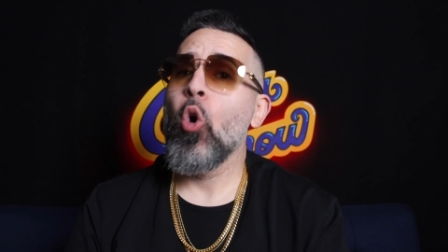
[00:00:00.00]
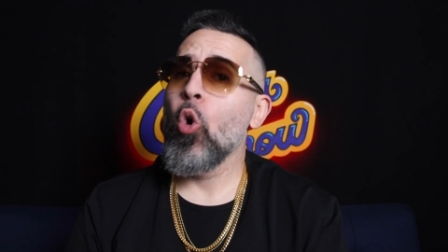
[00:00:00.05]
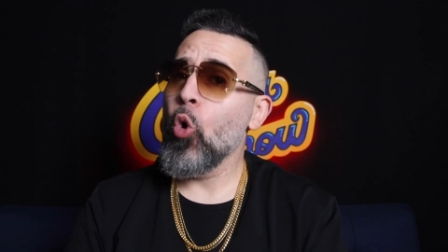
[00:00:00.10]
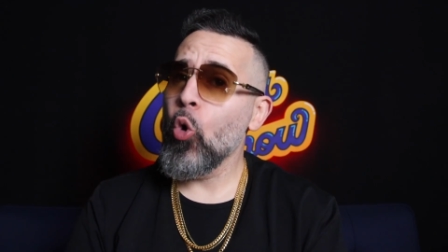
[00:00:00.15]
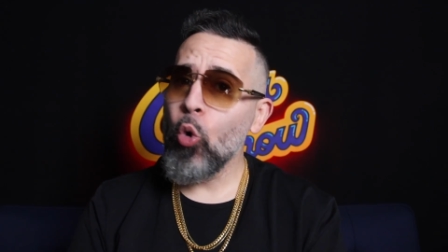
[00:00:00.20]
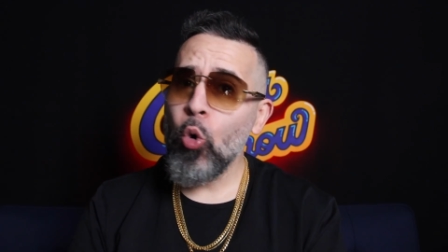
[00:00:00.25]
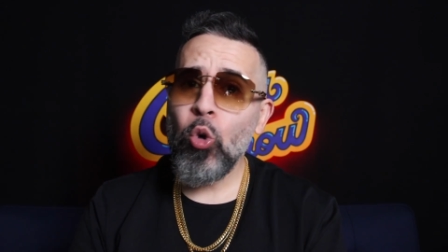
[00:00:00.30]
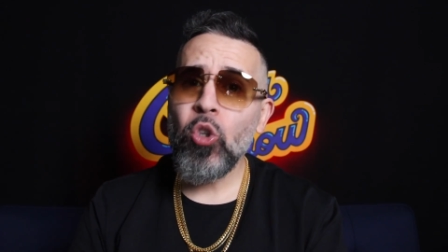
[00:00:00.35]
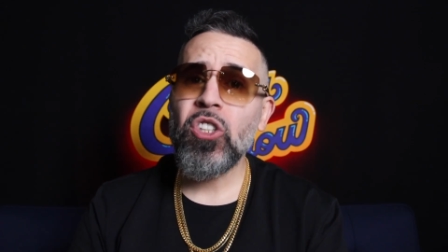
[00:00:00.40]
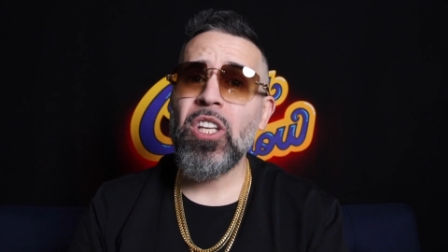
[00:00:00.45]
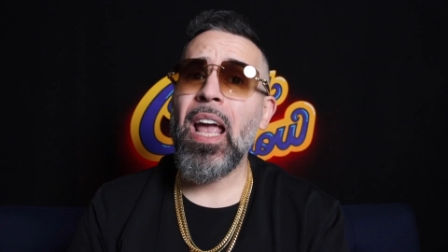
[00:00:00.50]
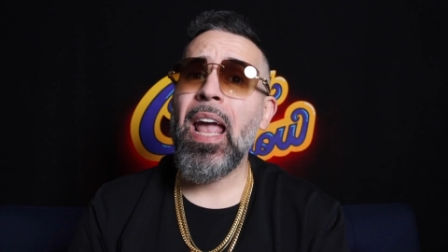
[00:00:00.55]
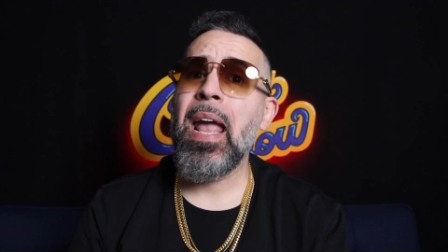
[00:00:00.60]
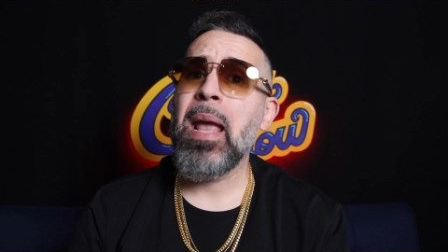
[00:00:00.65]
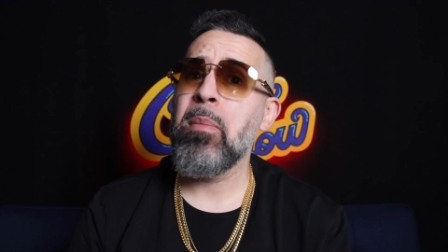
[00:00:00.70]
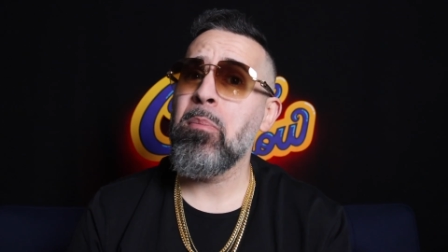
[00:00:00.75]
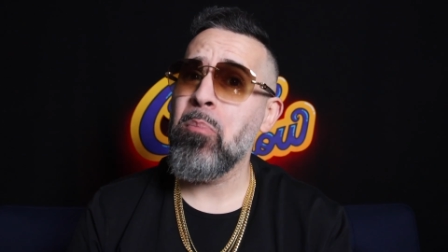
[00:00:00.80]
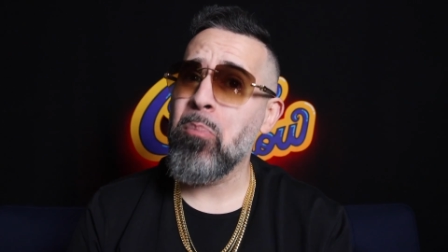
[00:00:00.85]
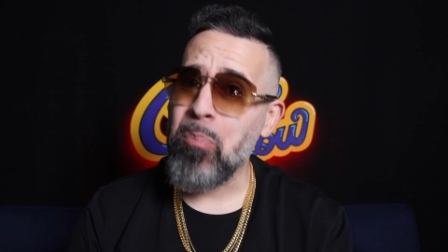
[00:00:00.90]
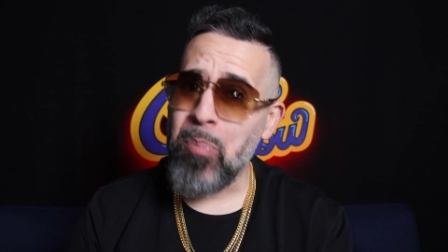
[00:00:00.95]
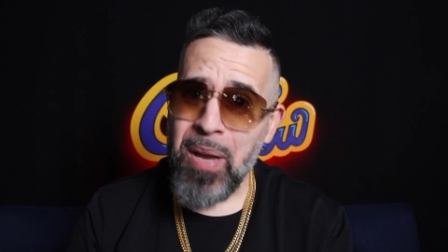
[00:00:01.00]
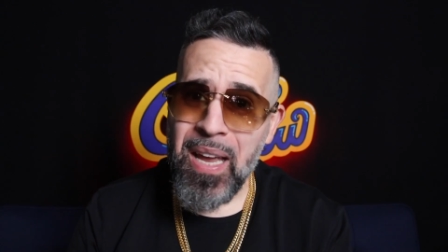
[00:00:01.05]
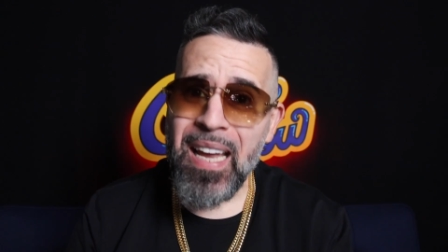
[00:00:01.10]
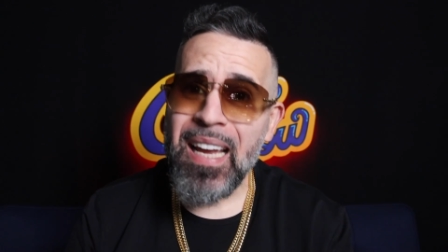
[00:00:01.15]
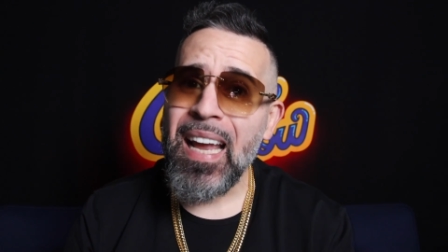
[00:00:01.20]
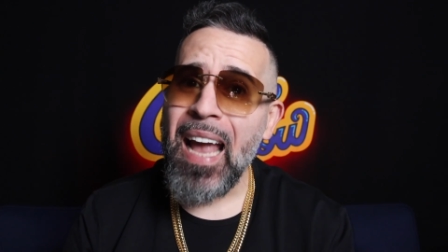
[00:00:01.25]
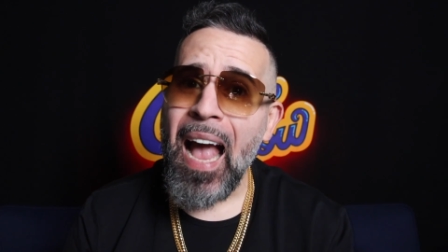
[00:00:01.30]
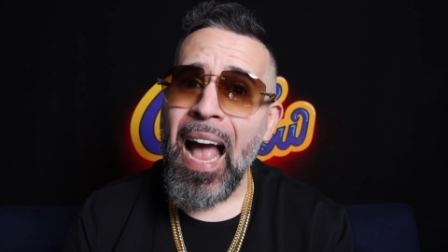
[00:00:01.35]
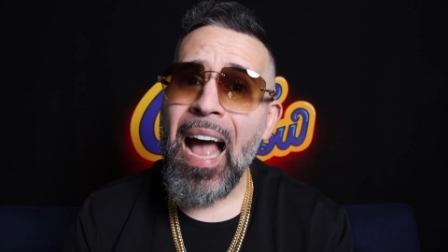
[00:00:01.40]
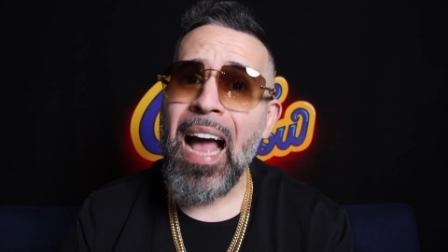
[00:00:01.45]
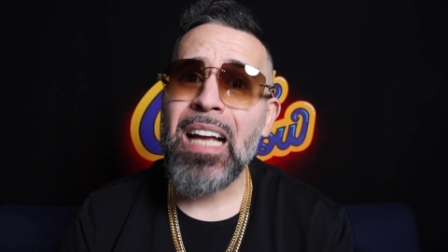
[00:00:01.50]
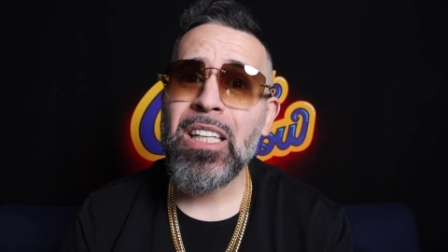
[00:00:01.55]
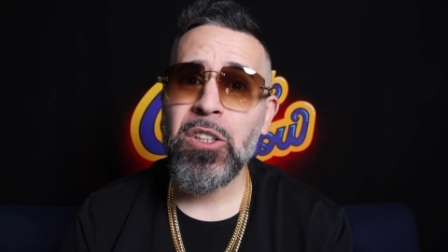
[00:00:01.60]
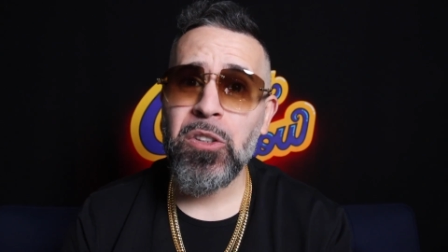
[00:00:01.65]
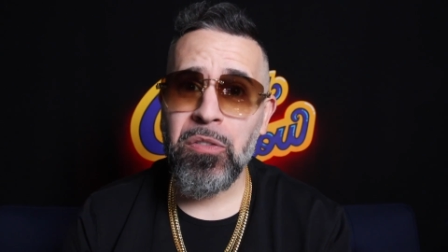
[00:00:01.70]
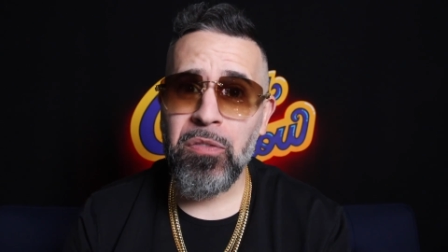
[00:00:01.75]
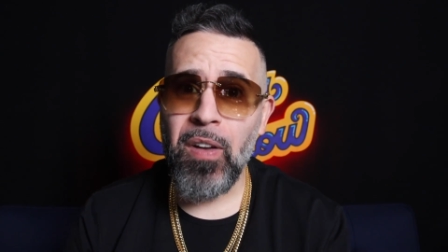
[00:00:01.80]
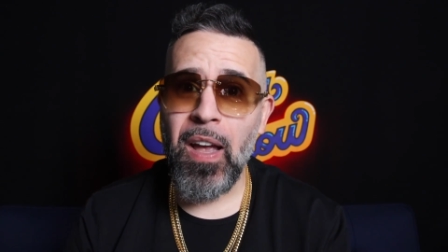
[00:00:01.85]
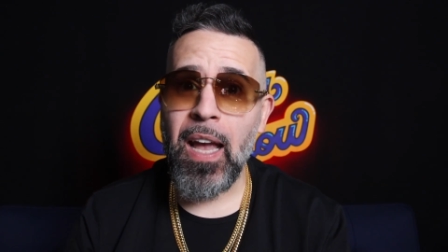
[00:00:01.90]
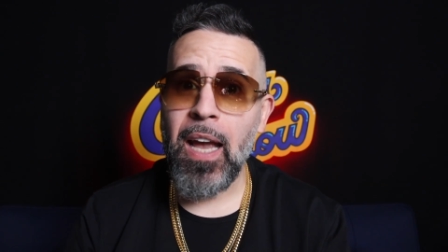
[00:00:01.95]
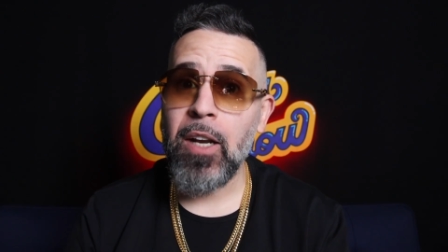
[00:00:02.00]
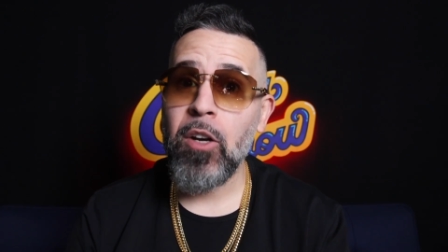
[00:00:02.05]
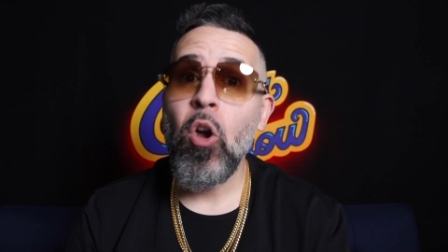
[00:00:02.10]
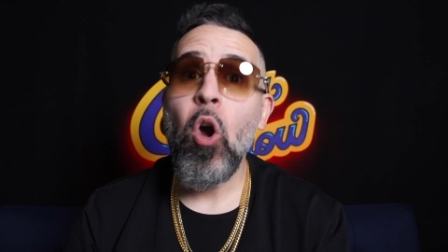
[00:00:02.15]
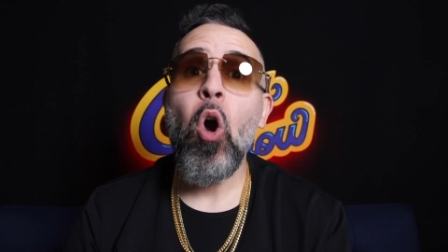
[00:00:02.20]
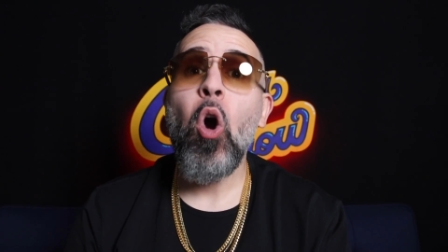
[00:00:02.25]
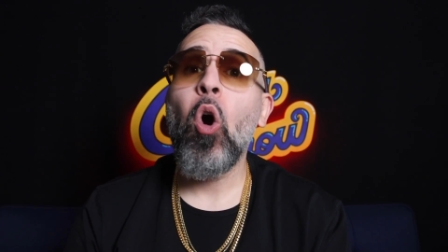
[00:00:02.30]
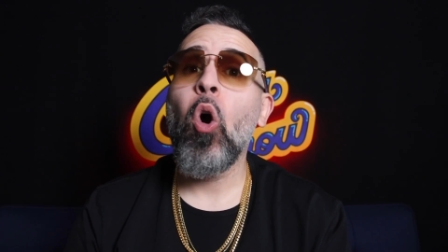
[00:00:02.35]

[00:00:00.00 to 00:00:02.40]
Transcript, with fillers: Who's a big ass fan?